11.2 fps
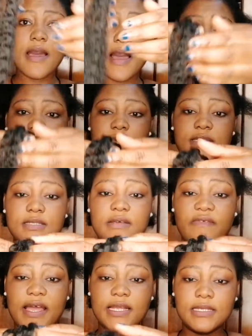I'm going to
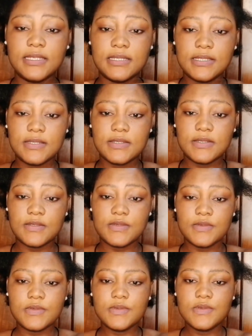divide it into
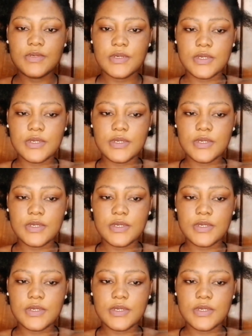2,